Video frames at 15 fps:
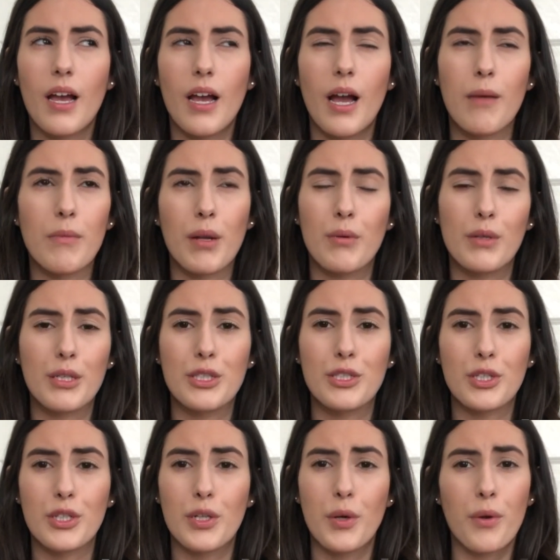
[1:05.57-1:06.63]
I'm not really
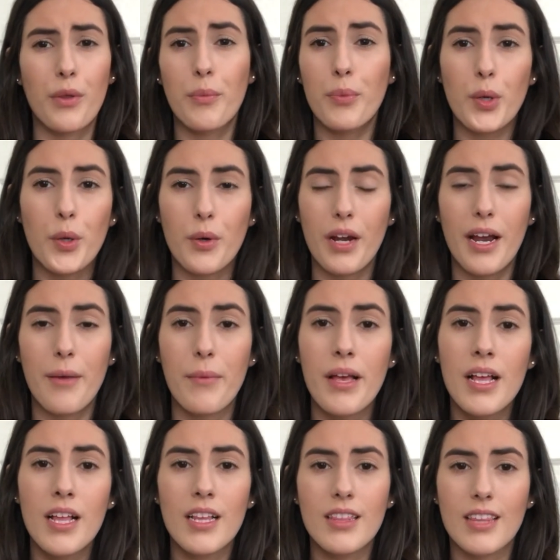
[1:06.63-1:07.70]
sure, or the program
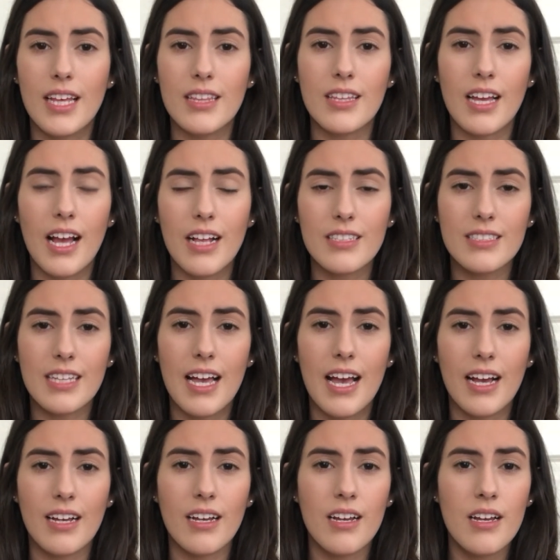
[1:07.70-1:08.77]
that the
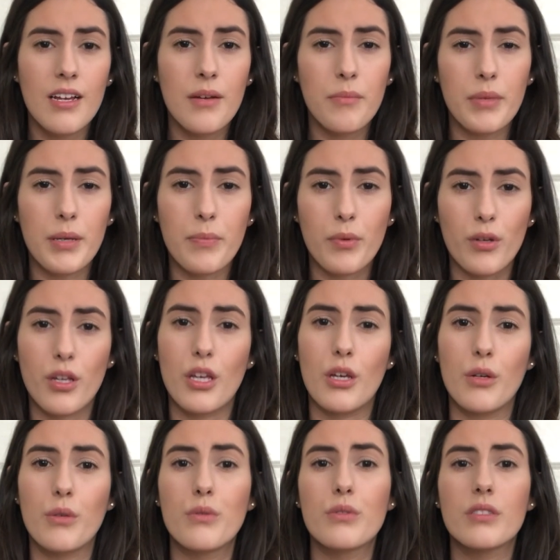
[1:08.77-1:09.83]
LSAC people
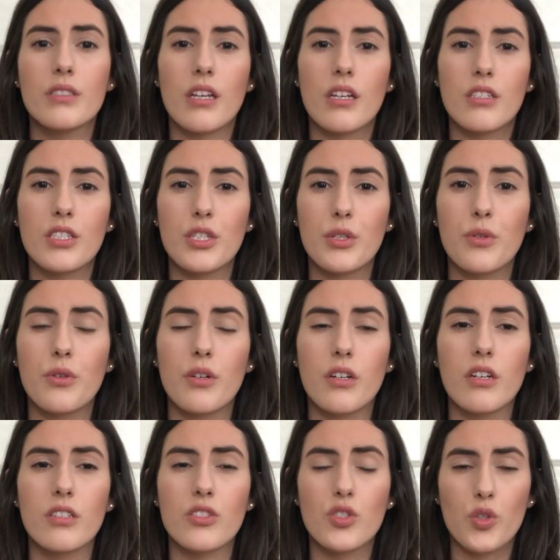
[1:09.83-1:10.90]
use to
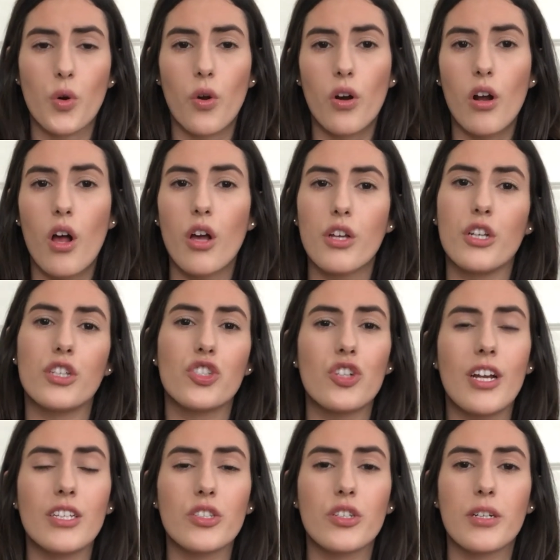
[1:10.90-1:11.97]
store all your
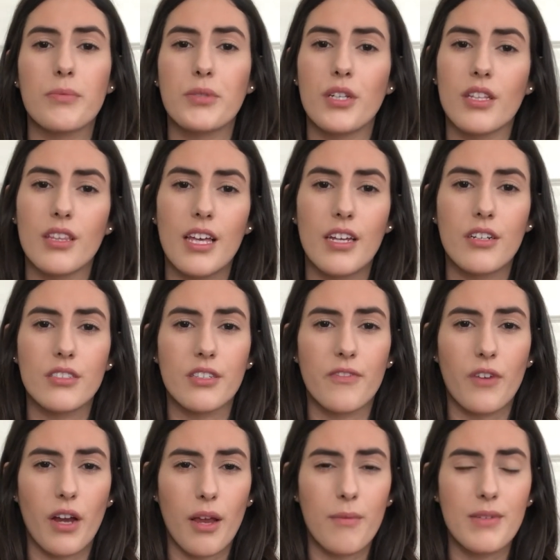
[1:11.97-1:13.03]
transcripts, your letters of
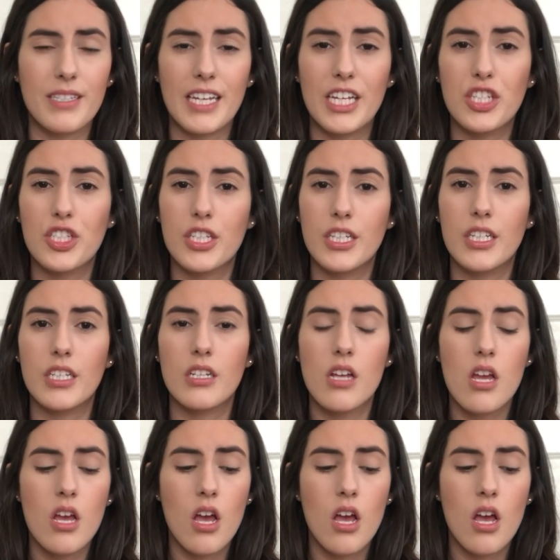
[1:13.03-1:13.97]
recommendation,